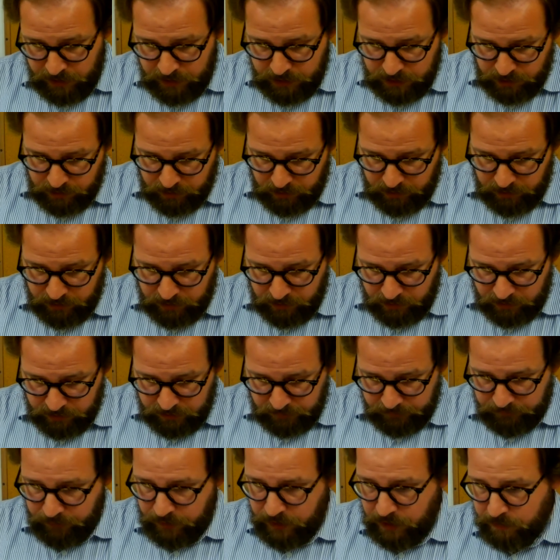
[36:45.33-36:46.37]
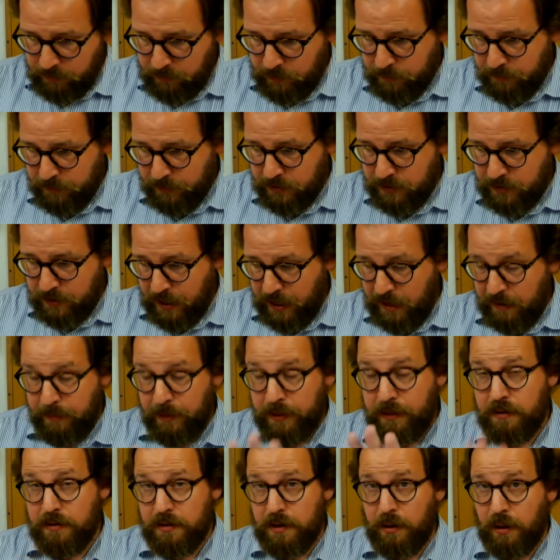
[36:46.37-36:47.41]
So there, there's the freedom to partake,
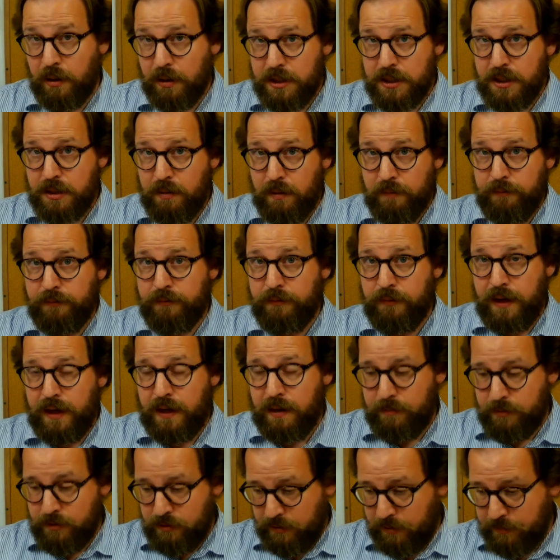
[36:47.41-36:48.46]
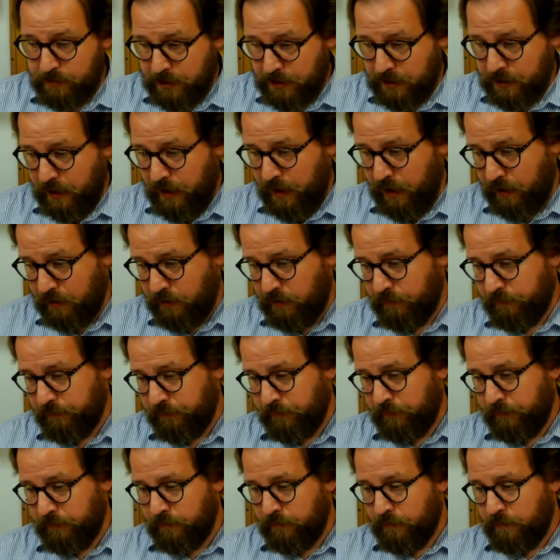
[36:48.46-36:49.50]
but there's also a freedom to abstain.
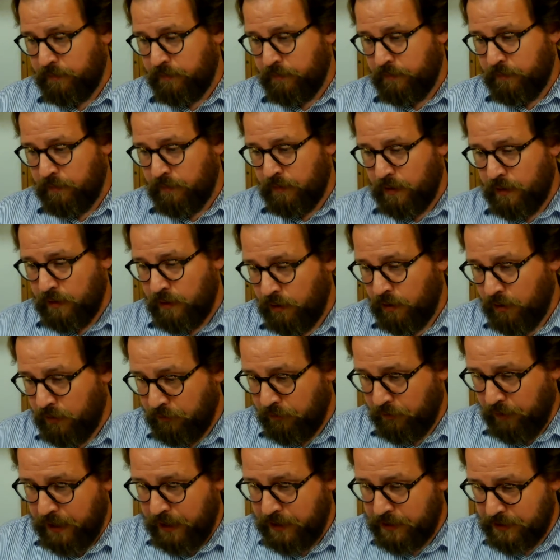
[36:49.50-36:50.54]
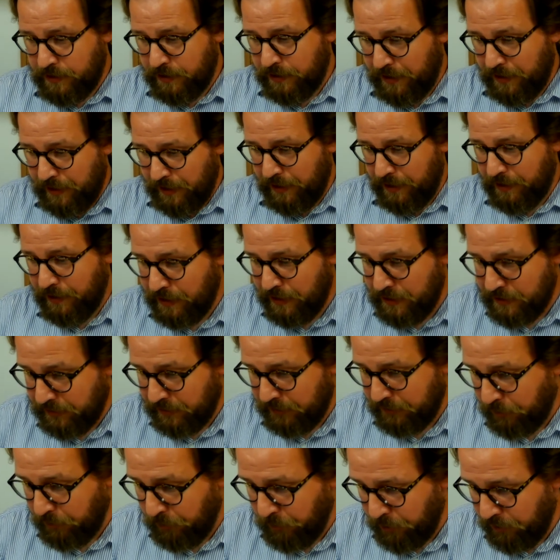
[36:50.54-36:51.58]
Christ again is
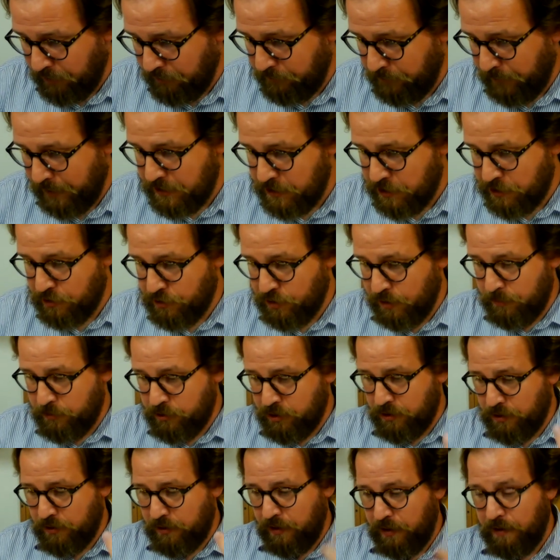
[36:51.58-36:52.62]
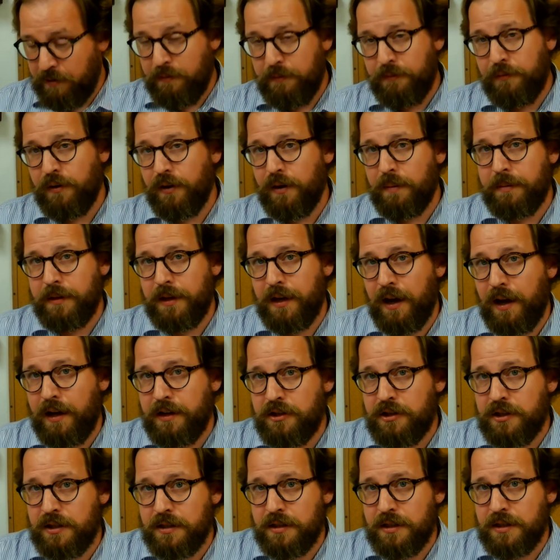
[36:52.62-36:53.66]
Lord of my scripture informed
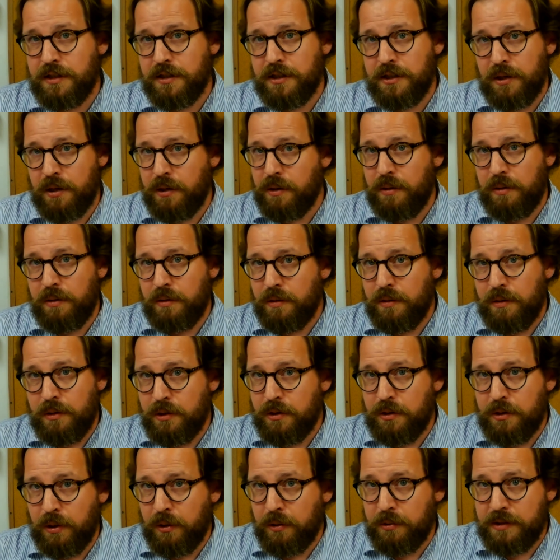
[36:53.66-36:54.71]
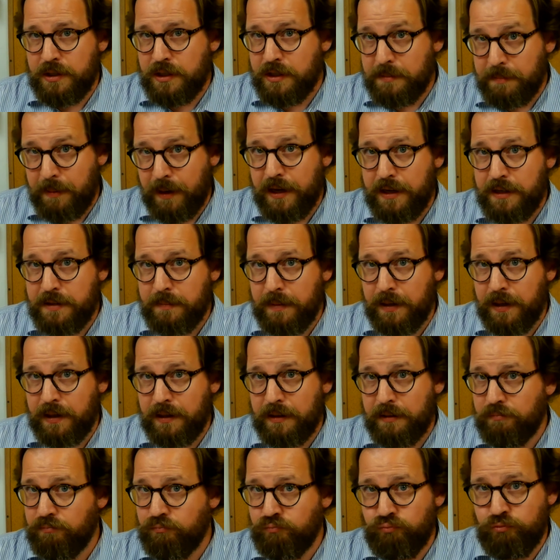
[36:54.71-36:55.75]
conscience, so don't despise me.
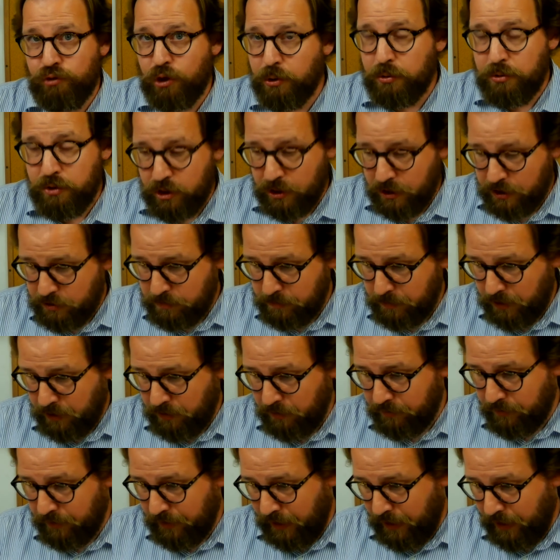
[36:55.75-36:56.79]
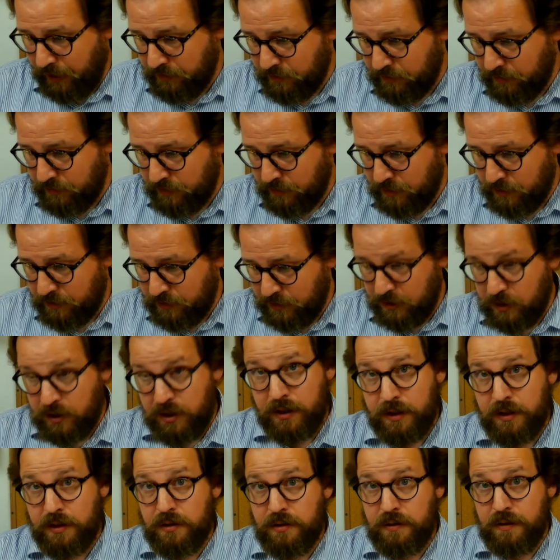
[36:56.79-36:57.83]
Don't judge me over that
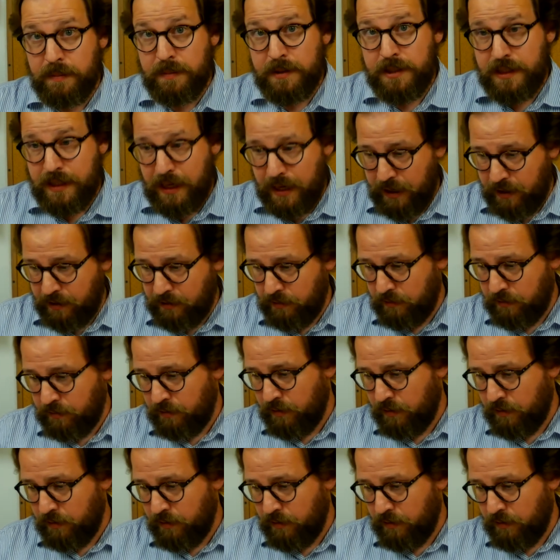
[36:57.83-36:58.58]
decision to abstain.